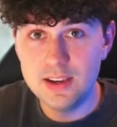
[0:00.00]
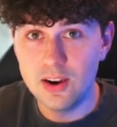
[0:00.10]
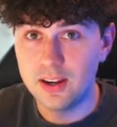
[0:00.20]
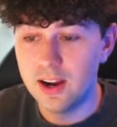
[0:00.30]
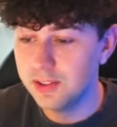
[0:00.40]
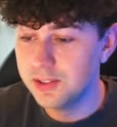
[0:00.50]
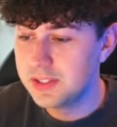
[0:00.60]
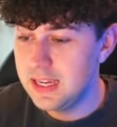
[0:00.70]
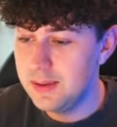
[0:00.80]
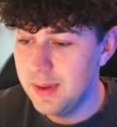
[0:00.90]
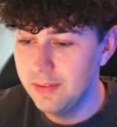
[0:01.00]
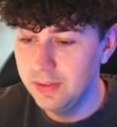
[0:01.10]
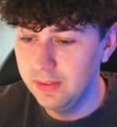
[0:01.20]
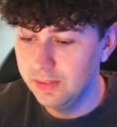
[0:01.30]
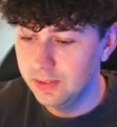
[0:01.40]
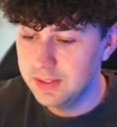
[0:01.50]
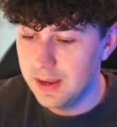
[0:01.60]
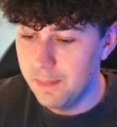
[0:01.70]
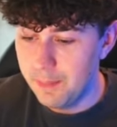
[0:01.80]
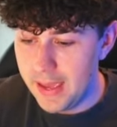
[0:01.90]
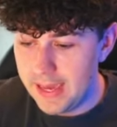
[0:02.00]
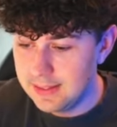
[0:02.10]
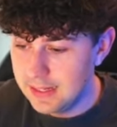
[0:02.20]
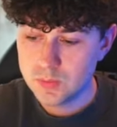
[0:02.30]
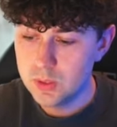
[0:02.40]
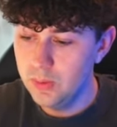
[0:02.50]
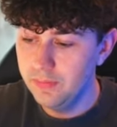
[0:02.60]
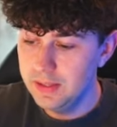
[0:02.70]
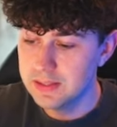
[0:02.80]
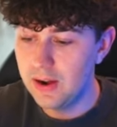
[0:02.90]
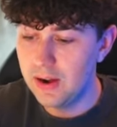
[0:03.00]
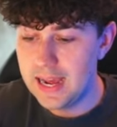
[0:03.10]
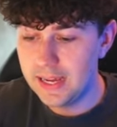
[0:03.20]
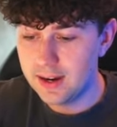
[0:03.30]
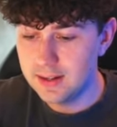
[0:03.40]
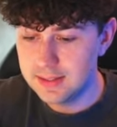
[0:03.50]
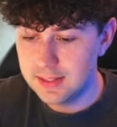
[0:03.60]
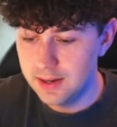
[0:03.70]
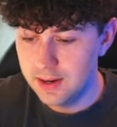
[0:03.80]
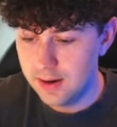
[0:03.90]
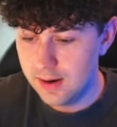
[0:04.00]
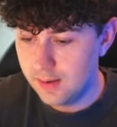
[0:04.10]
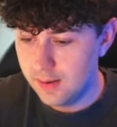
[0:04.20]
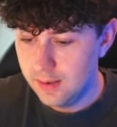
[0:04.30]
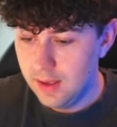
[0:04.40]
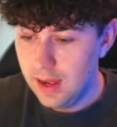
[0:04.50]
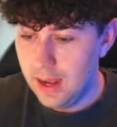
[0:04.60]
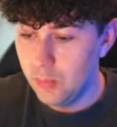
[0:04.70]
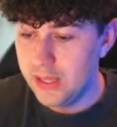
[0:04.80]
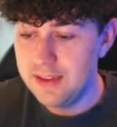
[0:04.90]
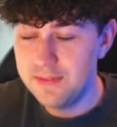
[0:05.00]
Our color scheme, everything looks amazing. We have these little icons here, and we even